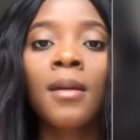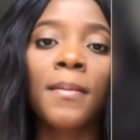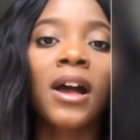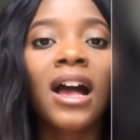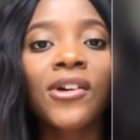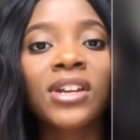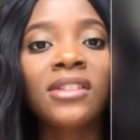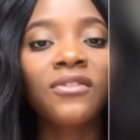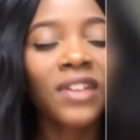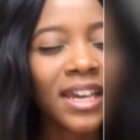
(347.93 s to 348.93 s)
but I would
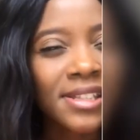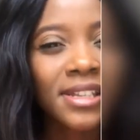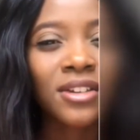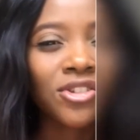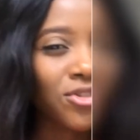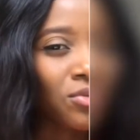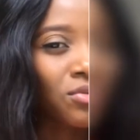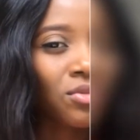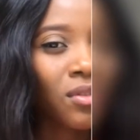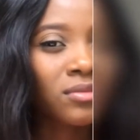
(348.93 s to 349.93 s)
advise that you
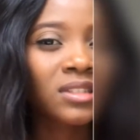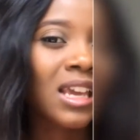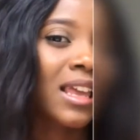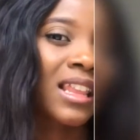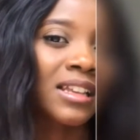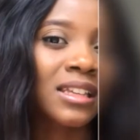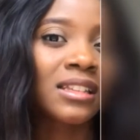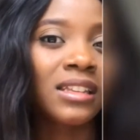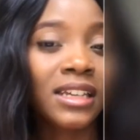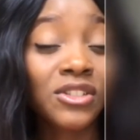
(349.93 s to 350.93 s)
don't take like the
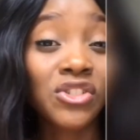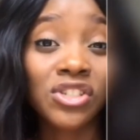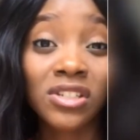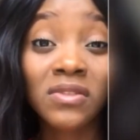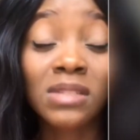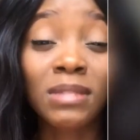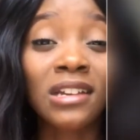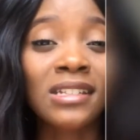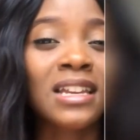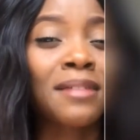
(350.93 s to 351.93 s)
late shifts,
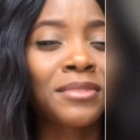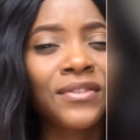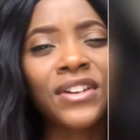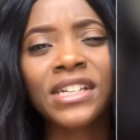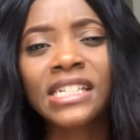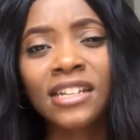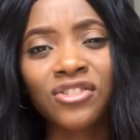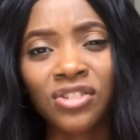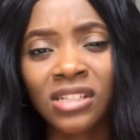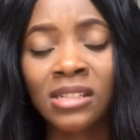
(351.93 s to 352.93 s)
because it can be very
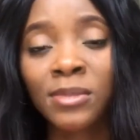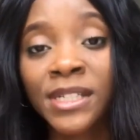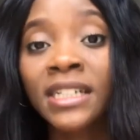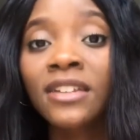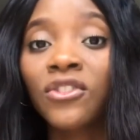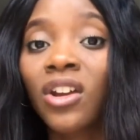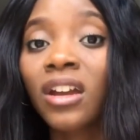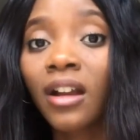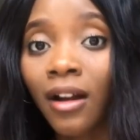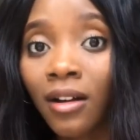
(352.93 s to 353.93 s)
dangerous, especially if you're a
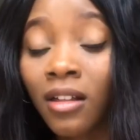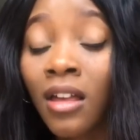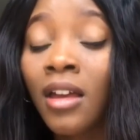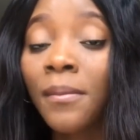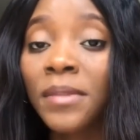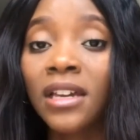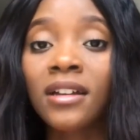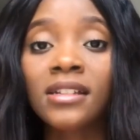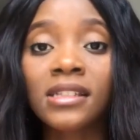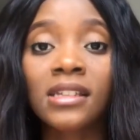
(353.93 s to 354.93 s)
girl,
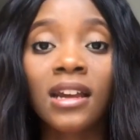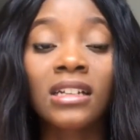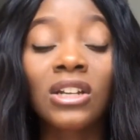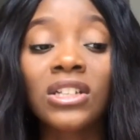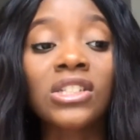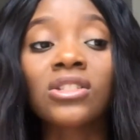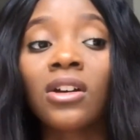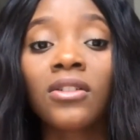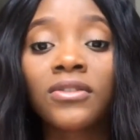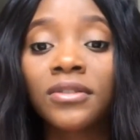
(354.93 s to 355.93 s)
because there are lots
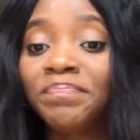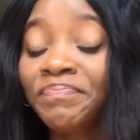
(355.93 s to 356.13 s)
of,